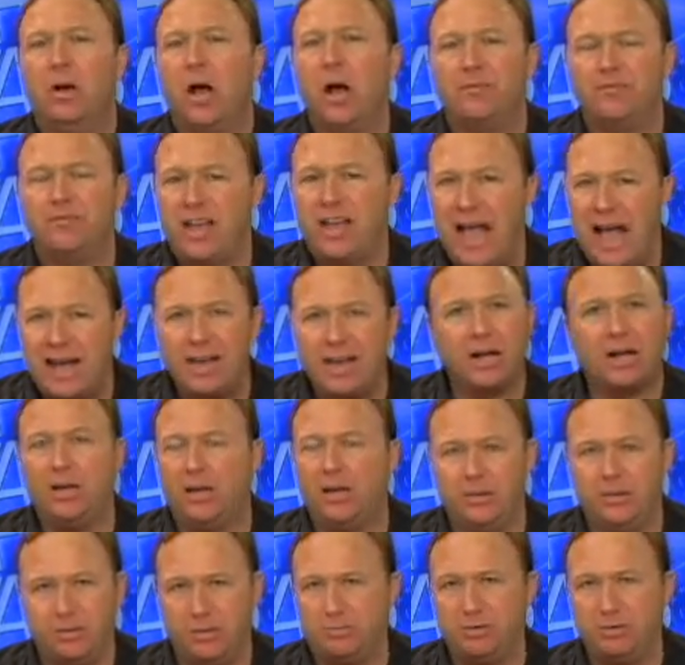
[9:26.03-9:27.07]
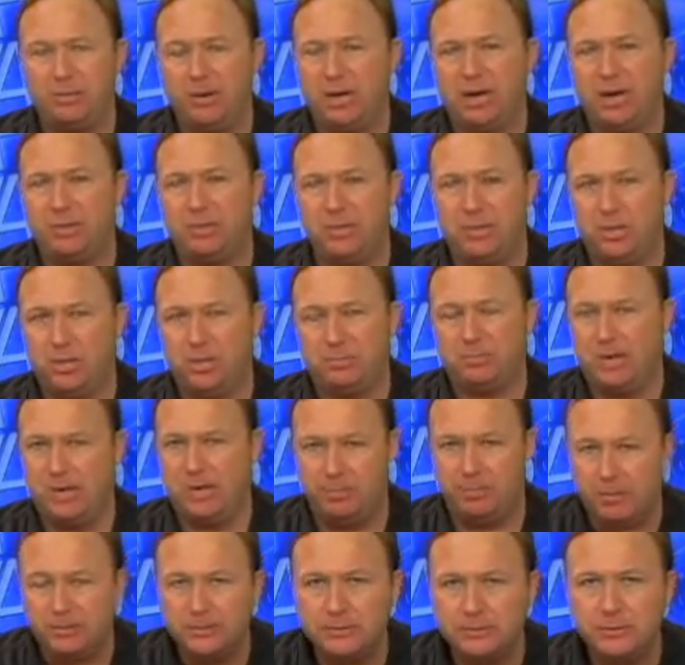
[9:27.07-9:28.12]
of cataclysms because of these
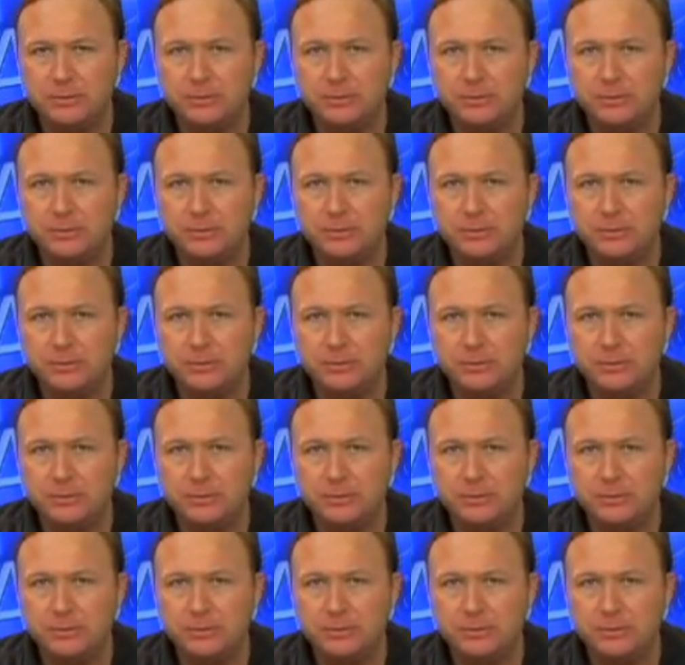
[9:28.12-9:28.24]
people.